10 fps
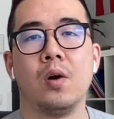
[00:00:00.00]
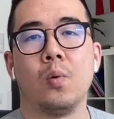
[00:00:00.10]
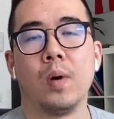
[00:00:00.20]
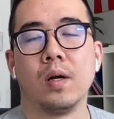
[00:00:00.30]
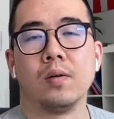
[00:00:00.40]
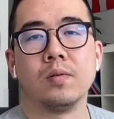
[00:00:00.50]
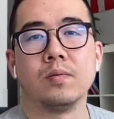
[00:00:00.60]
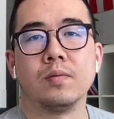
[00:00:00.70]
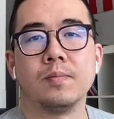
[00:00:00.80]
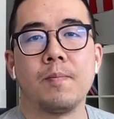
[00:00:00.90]
Well,
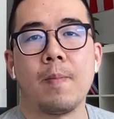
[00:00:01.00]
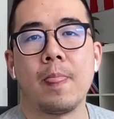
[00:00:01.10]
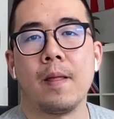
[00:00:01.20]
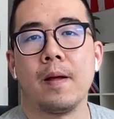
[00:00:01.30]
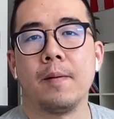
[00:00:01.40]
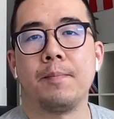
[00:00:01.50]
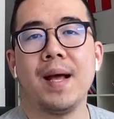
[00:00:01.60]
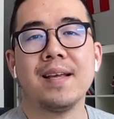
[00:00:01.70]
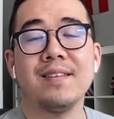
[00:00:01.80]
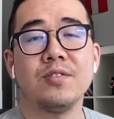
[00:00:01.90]

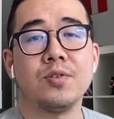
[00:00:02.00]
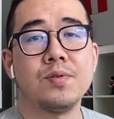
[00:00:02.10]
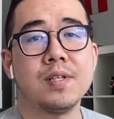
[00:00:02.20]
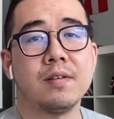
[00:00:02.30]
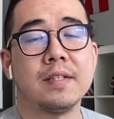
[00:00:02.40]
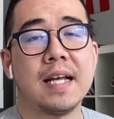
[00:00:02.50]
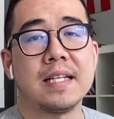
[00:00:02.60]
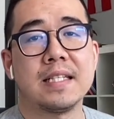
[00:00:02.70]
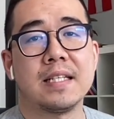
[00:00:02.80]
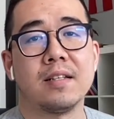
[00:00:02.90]
back in
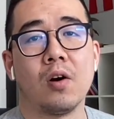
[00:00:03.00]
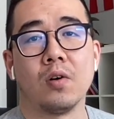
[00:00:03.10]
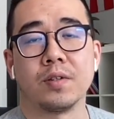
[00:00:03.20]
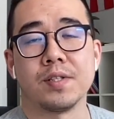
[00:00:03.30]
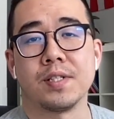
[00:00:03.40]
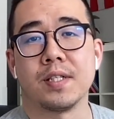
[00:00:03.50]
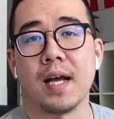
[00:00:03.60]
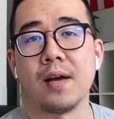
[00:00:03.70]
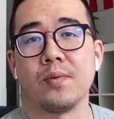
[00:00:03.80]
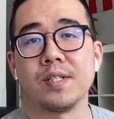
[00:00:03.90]
2019 August,
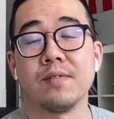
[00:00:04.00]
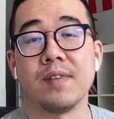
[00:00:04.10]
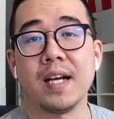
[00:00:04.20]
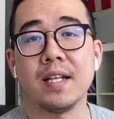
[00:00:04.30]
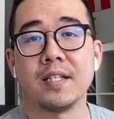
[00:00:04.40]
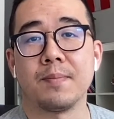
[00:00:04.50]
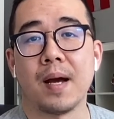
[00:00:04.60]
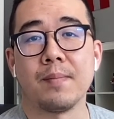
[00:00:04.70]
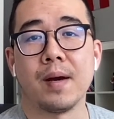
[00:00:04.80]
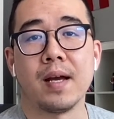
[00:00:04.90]
I was invited
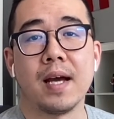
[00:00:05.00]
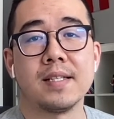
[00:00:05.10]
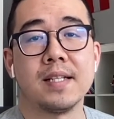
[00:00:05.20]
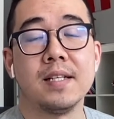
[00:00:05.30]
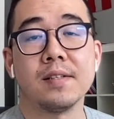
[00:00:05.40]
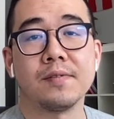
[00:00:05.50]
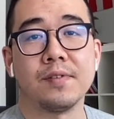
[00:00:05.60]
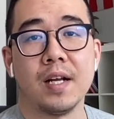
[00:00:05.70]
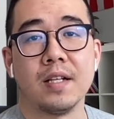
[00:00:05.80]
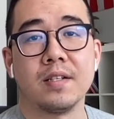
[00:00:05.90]
by my Icelandic
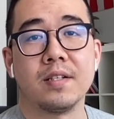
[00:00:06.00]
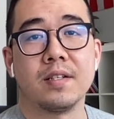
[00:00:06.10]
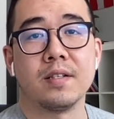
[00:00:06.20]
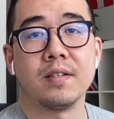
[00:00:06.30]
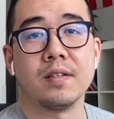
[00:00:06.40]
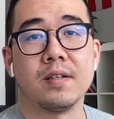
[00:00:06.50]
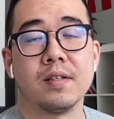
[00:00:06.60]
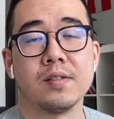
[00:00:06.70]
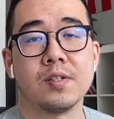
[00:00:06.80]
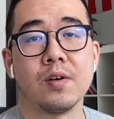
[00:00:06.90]
friends.
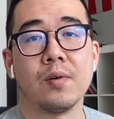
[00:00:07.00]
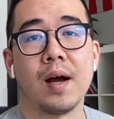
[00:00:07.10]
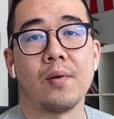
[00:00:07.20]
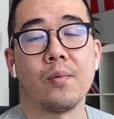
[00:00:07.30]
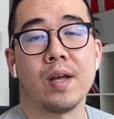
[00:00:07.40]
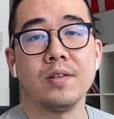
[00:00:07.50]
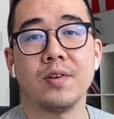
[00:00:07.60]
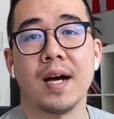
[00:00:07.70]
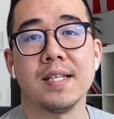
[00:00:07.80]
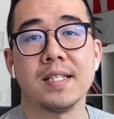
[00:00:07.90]
So I went
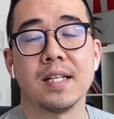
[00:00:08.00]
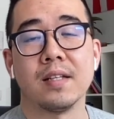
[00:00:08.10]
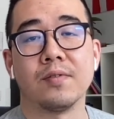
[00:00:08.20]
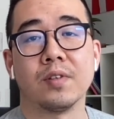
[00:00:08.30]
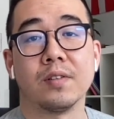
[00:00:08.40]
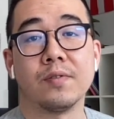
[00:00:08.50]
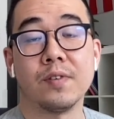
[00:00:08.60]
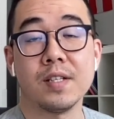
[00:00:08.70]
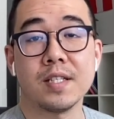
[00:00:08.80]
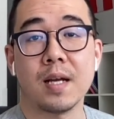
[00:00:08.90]
to Iceland for the
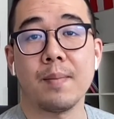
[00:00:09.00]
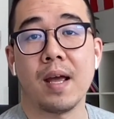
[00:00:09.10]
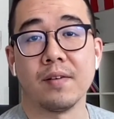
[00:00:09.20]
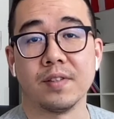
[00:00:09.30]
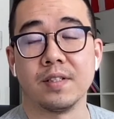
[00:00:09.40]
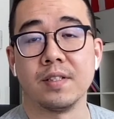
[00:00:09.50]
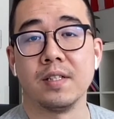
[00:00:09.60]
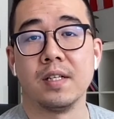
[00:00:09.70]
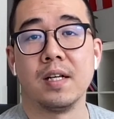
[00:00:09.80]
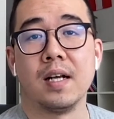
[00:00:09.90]
first time ever.
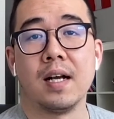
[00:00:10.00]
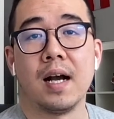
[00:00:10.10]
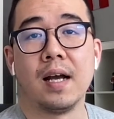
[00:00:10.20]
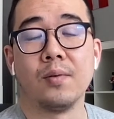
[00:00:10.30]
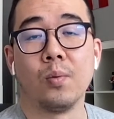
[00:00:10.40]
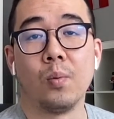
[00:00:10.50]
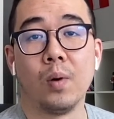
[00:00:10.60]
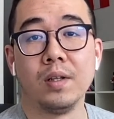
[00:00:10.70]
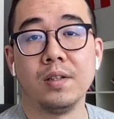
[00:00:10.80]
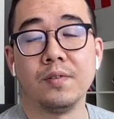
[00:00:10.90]
I had a
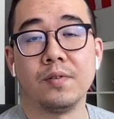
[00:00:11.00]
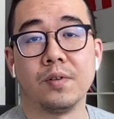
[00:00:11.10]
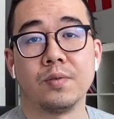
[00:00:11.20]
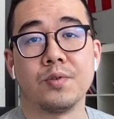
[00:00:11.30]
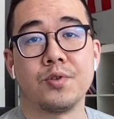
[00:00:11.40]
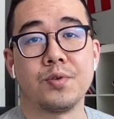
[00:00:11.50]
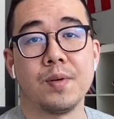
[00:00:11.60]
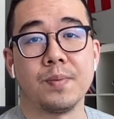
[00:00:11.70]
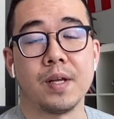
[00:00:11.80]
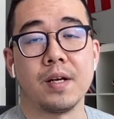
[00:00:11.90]
wonderful
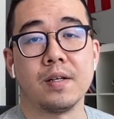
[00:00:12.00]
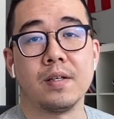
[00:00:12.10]
trip there.